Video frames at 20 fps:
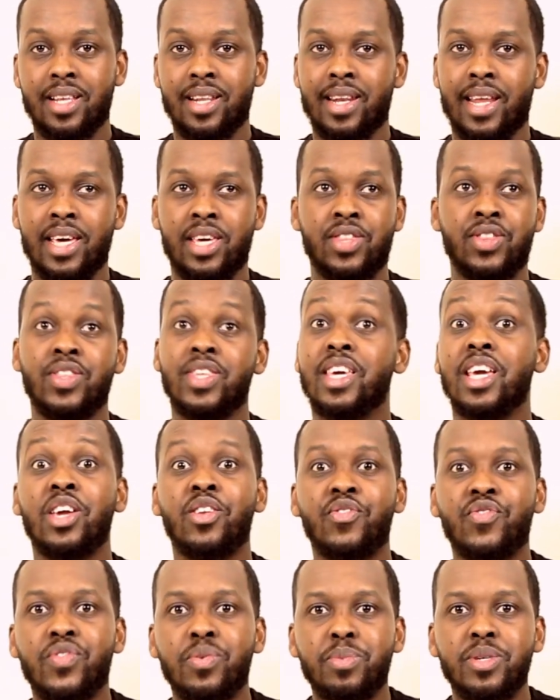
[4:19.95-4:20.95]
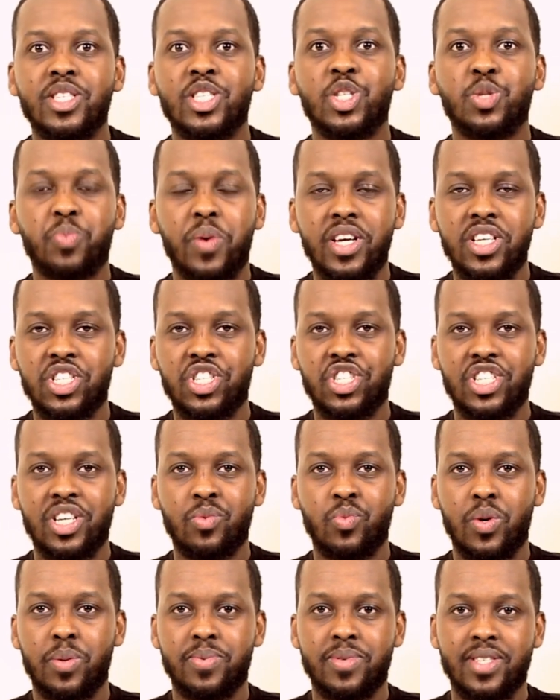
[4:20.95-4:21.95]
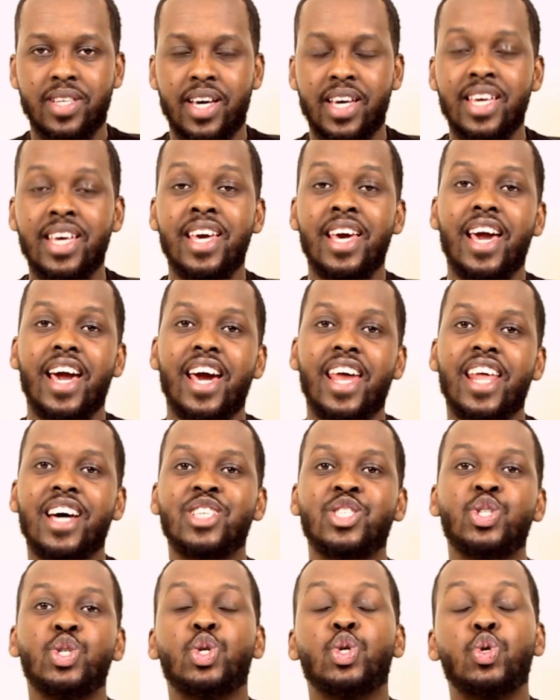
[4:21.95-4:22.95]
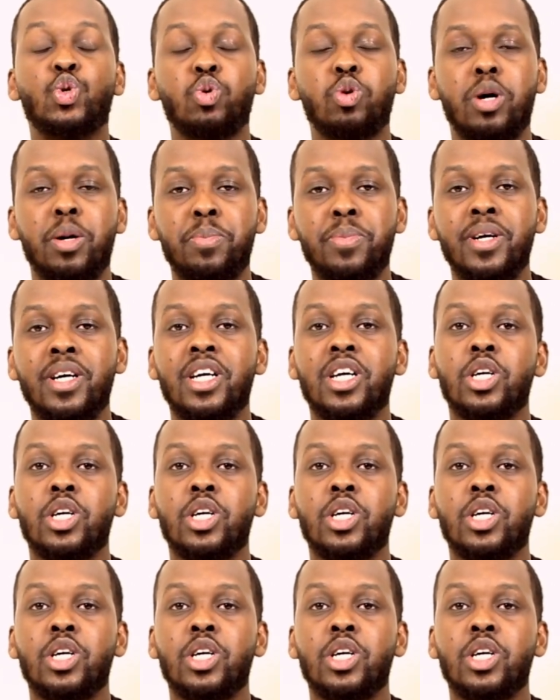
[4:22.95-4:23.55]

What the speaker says: like the infamous Space Jam website, and as you grew up,